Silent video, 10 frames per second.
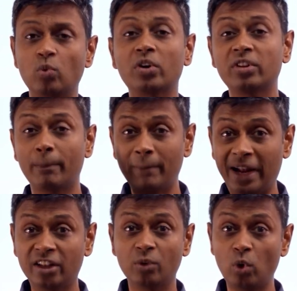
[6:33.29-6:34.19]
what is the
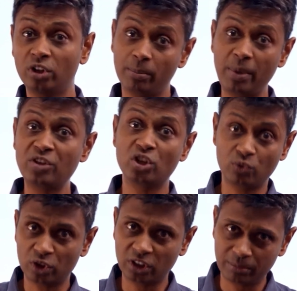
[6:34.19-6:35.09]
math, and what are the basis
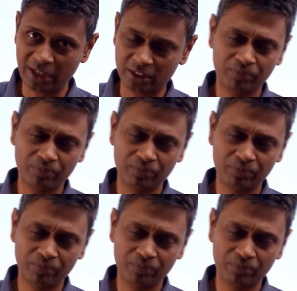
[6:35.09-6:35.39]
for that math.